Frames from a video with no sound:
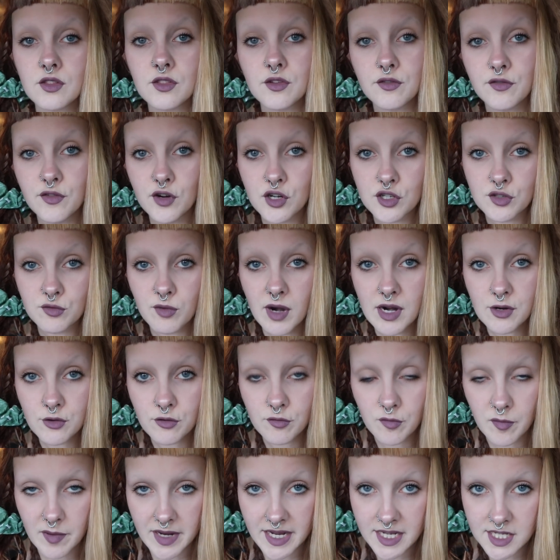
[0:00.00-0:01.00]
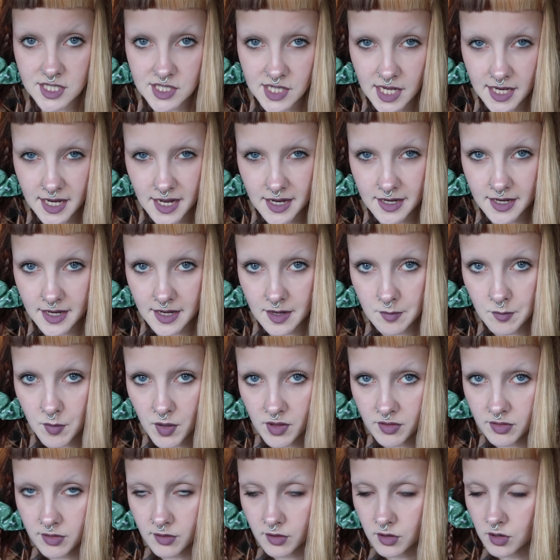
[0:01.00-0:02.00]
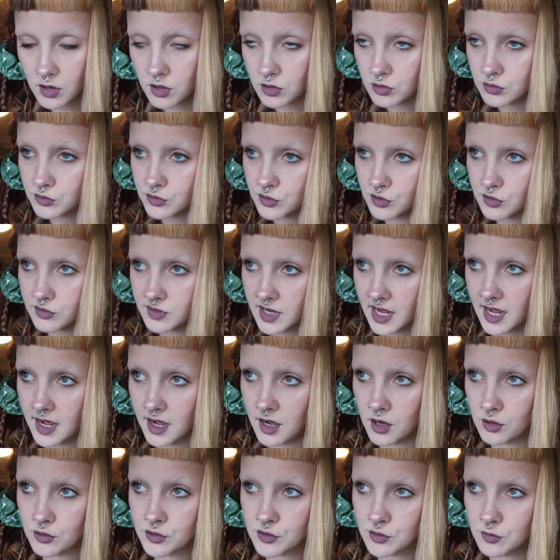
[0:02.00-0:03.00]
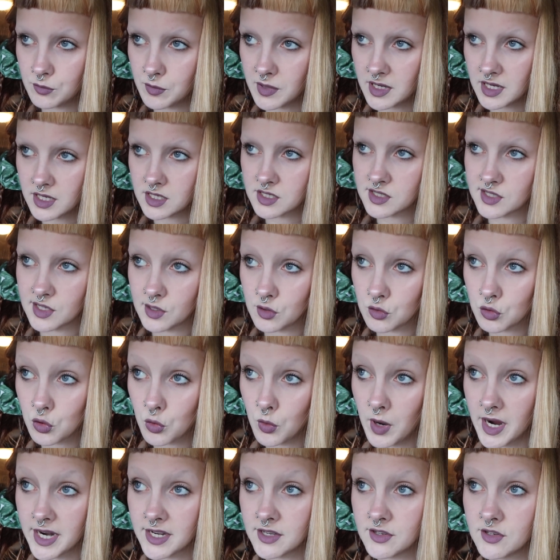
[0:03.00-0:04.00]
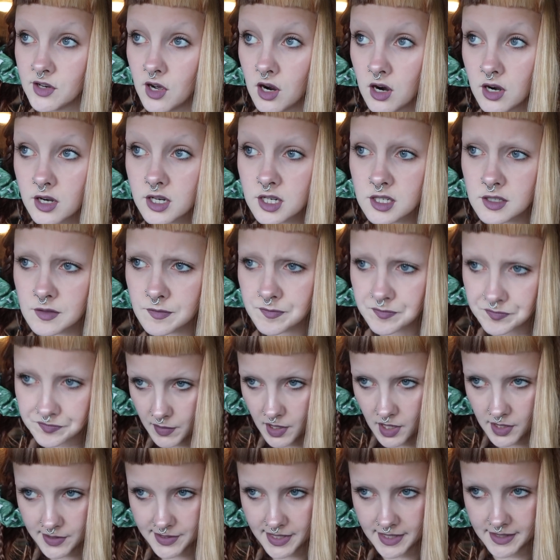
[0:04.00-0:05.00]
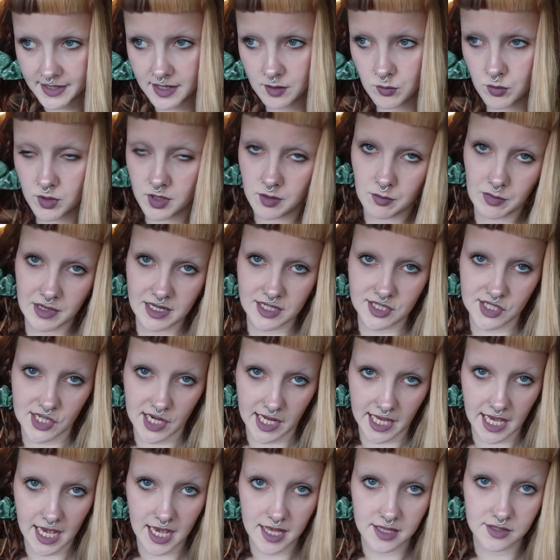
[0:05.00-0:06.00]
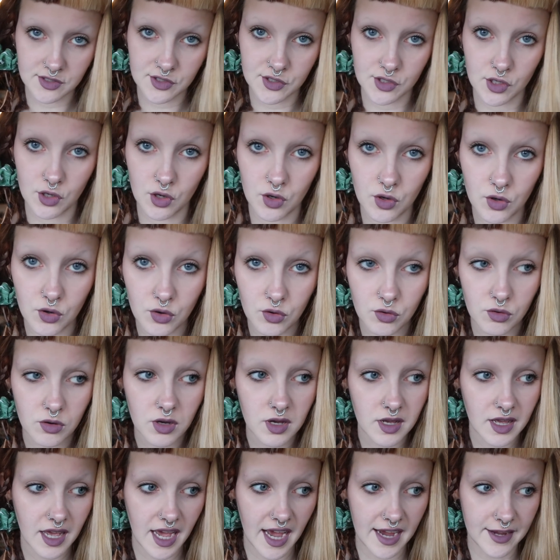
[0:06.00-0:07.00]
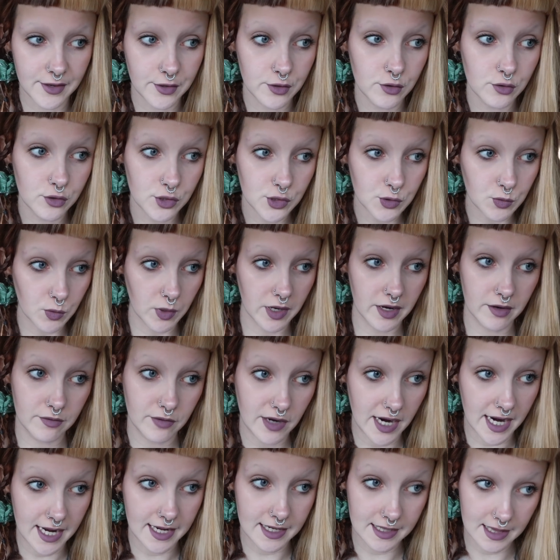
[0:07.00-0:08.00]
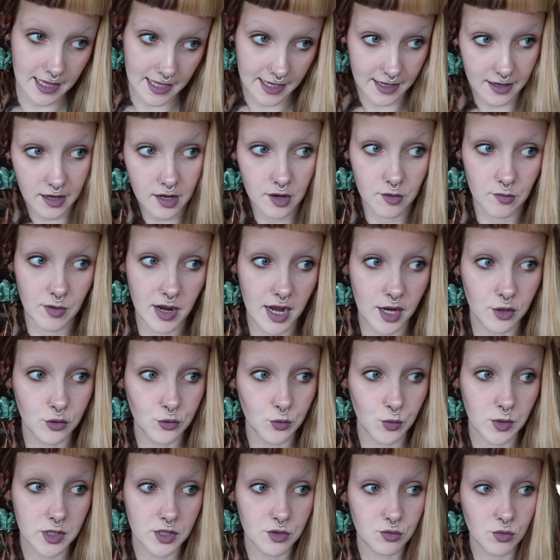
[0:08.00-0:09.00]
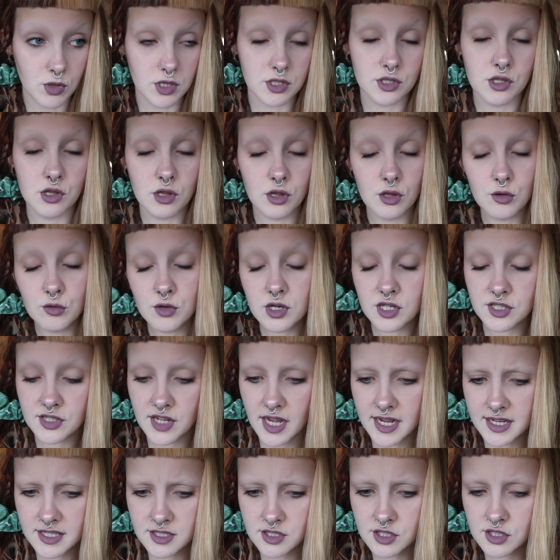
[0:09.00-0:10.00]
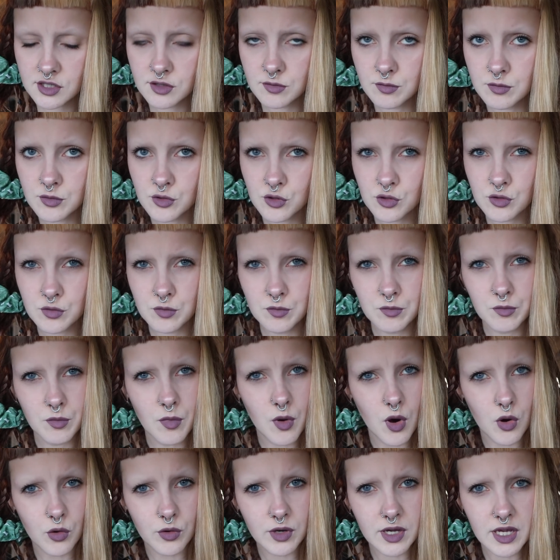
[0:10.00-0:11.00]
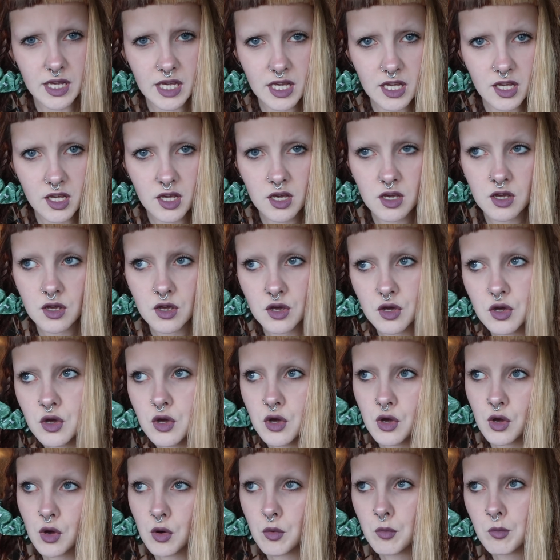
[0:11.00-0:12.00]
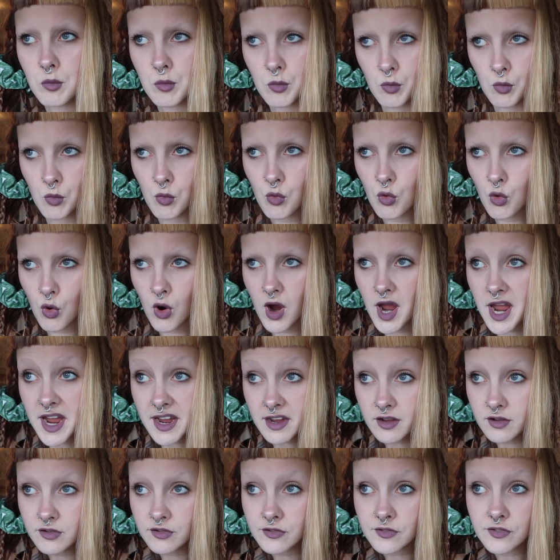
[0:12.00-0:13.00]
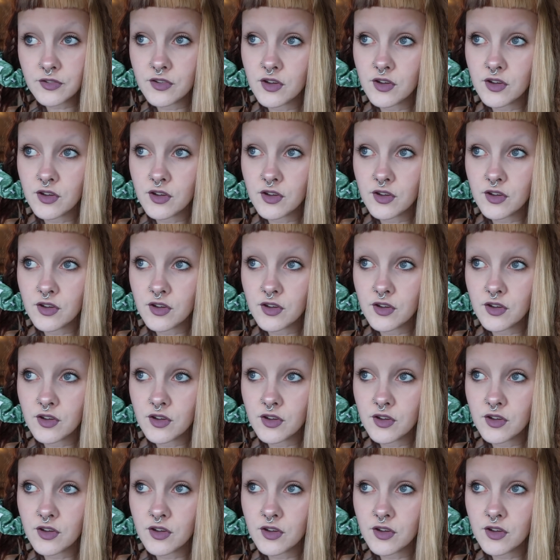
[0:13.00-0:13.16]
The first round of bleach that I did a month ago turned out to be still quite dark, but I didn't want to bleach it again, so I used whatever I had laying around, which was Lunar Smokey Wave.